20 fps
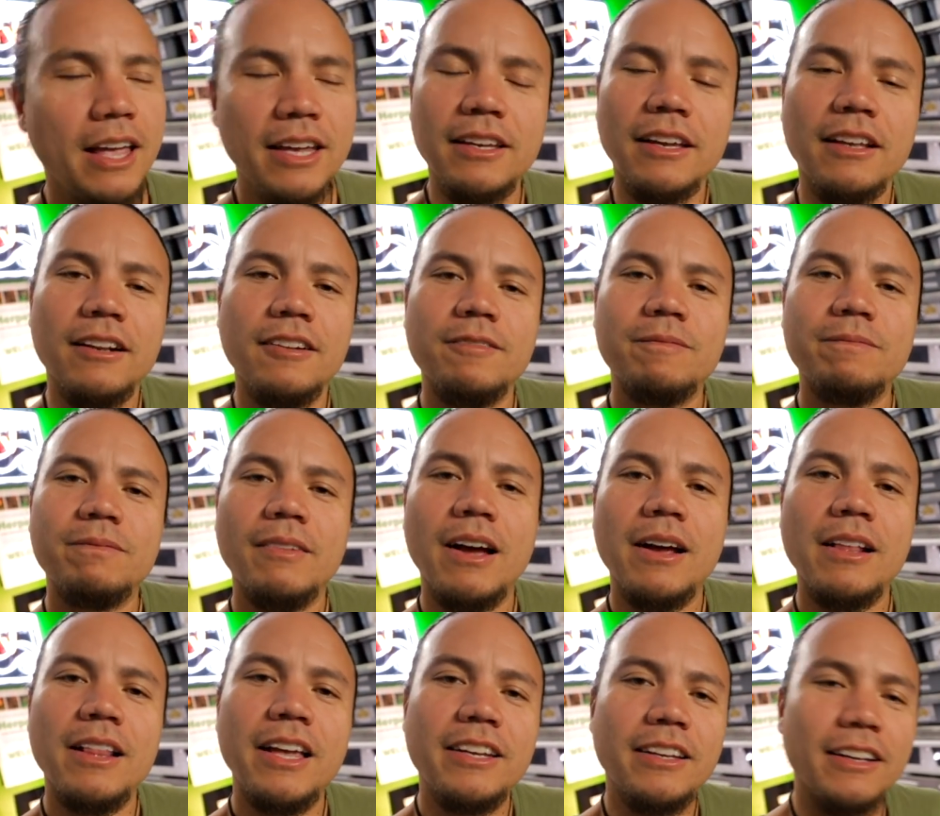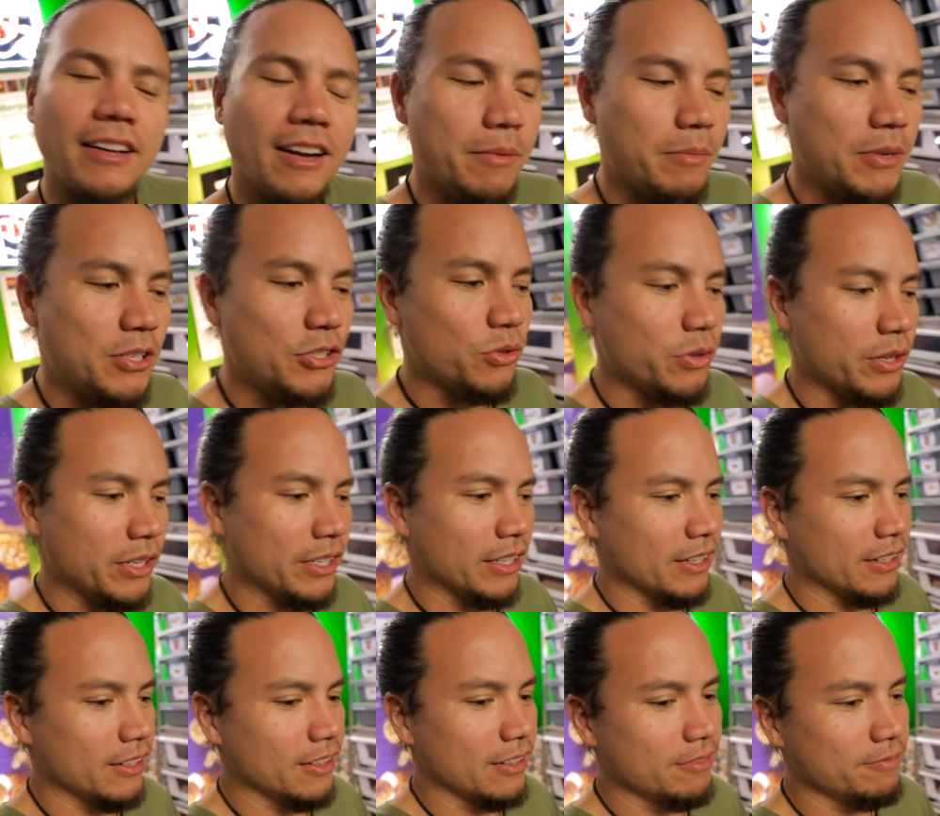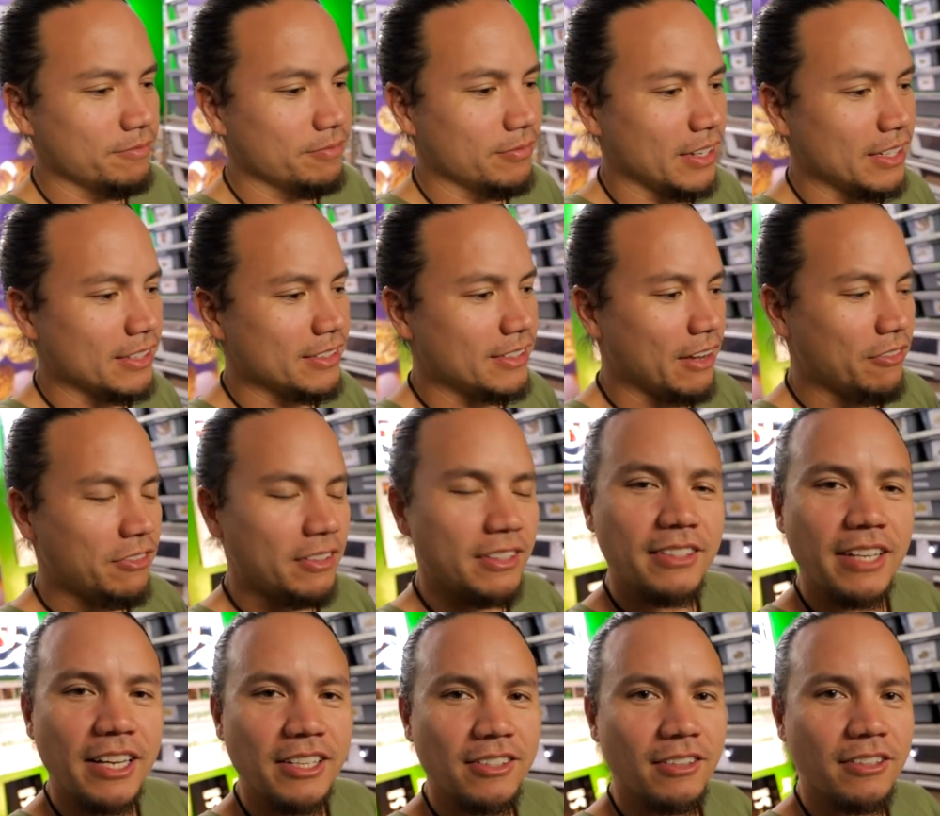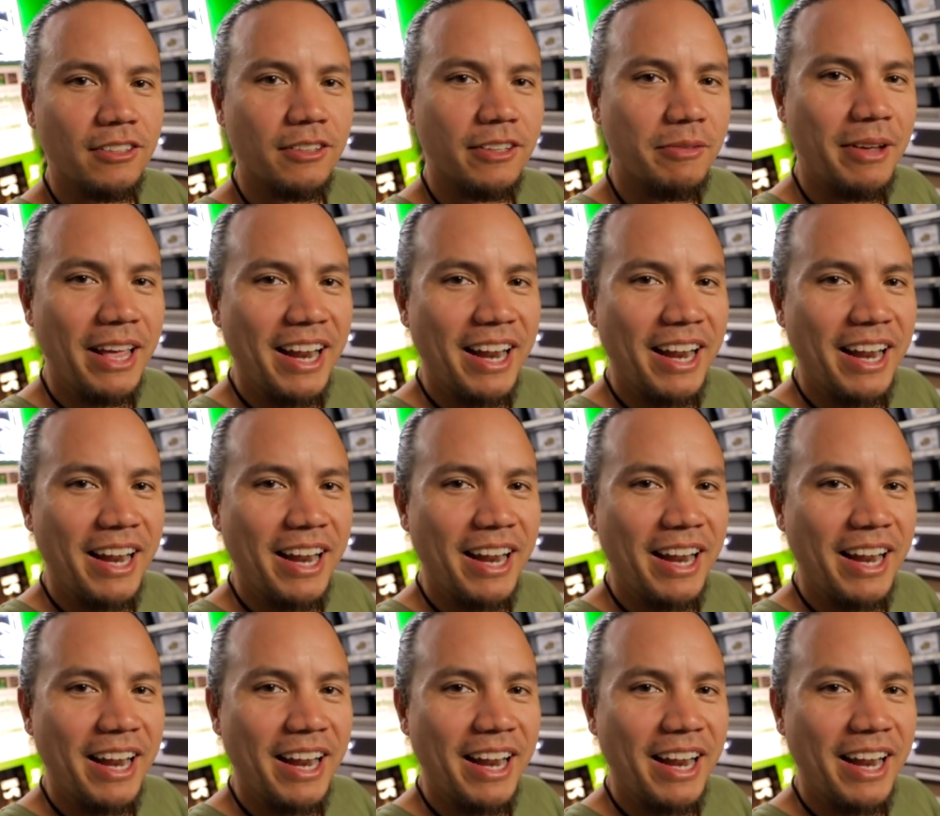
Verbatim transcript: like it. I like it. I'm enjoying it. It definitely takes a little